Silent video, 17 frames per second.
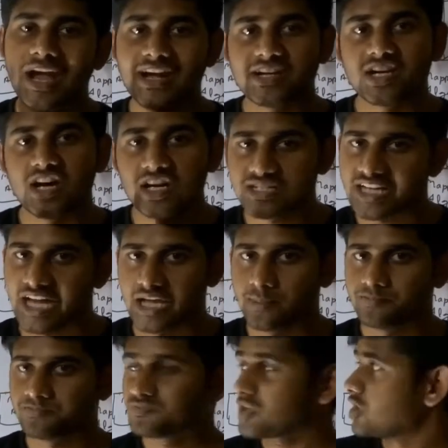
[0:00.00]
at a
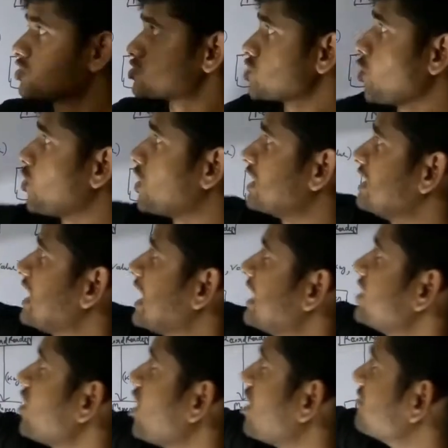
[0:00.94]
time. So one
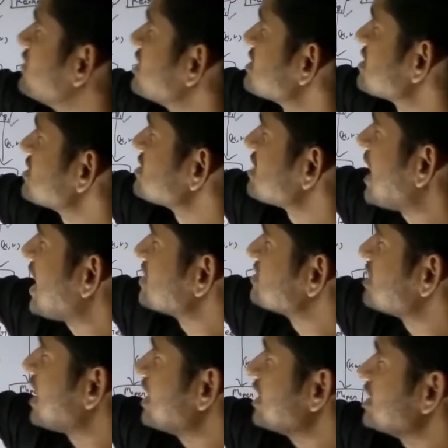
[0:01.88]
line of this is
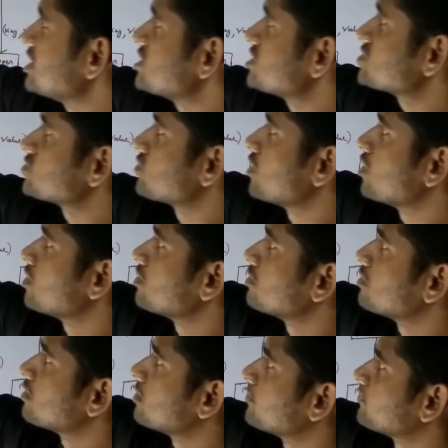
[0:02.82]
Raja is
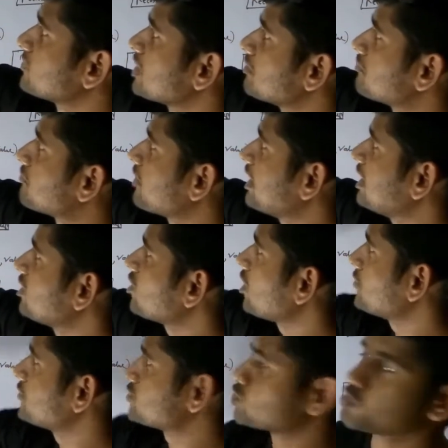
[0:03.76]
friend
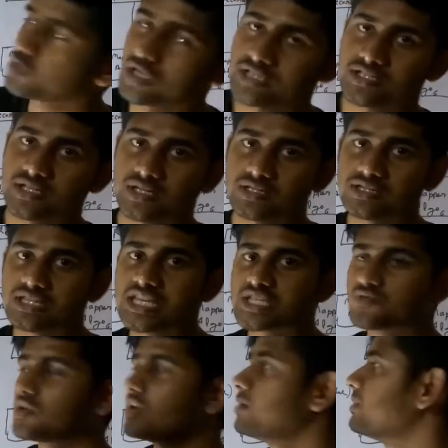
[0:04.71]
of Suraj.
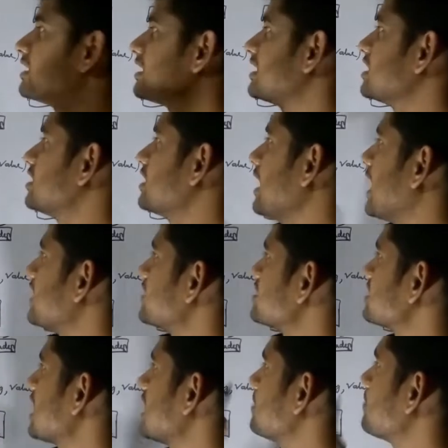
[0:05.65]
This will be read at
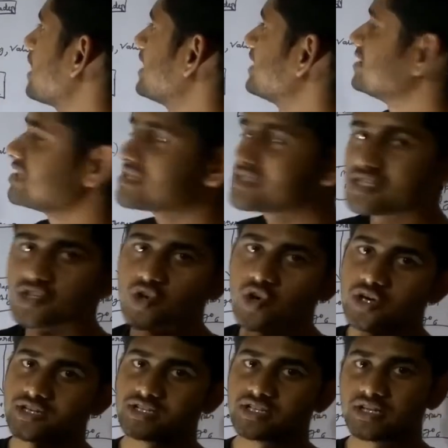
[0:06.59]
a time by this
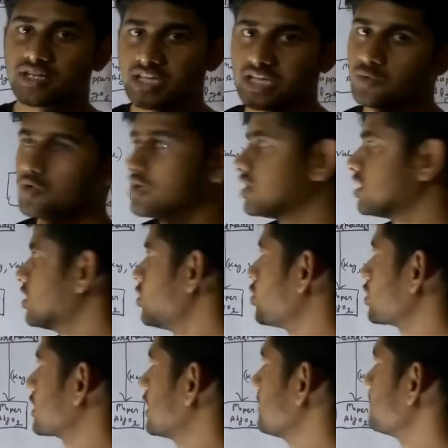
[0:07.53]
record reader A1.
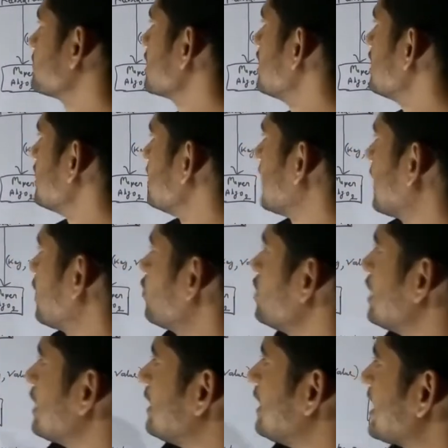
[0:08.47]
Okay,
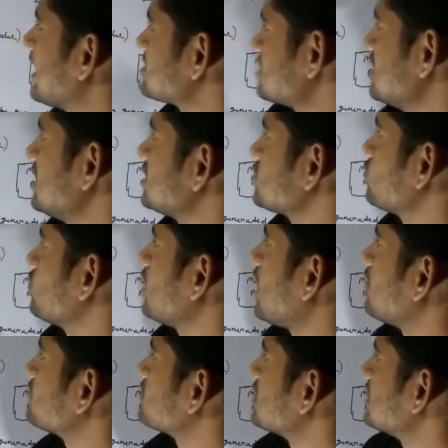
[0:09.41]
now next it will,
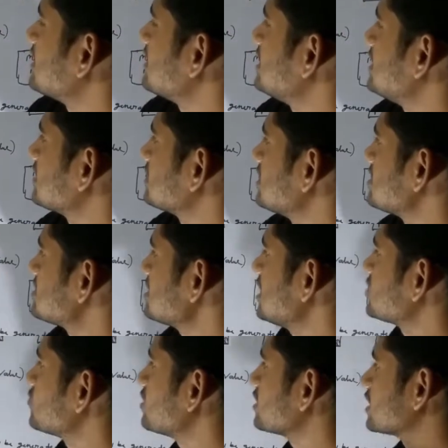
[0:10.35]
after reading this,
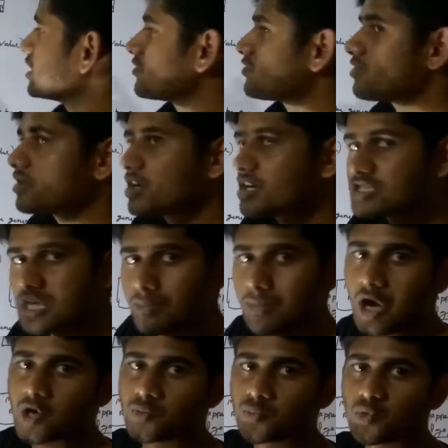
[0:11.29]
it will give some
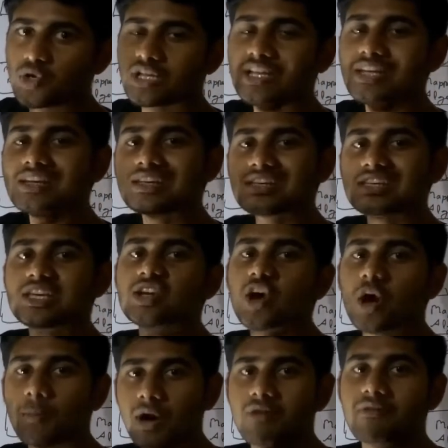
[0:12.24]
output in key
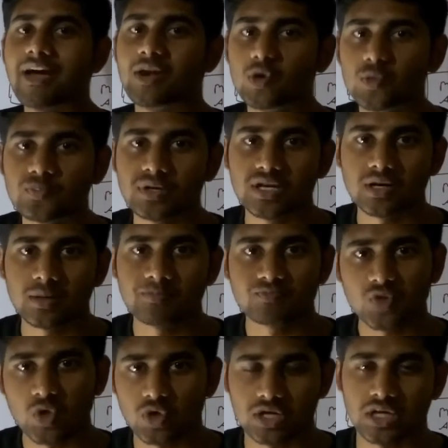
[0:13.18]
comma value pair.
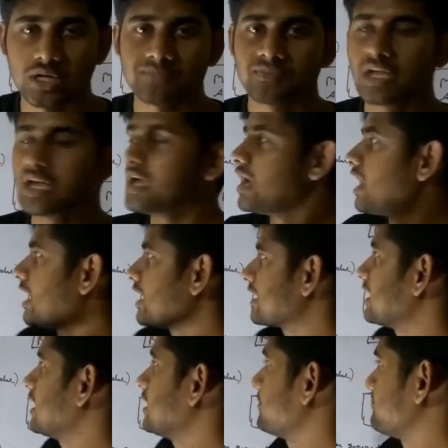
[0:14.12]
Okay,
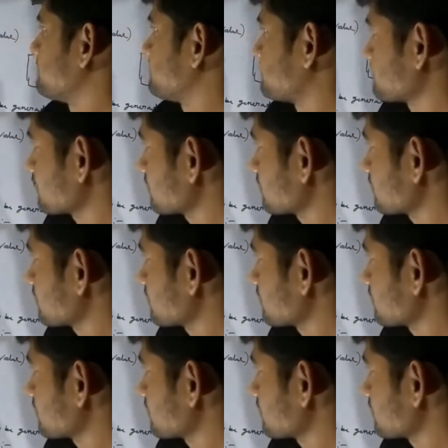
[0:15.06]
again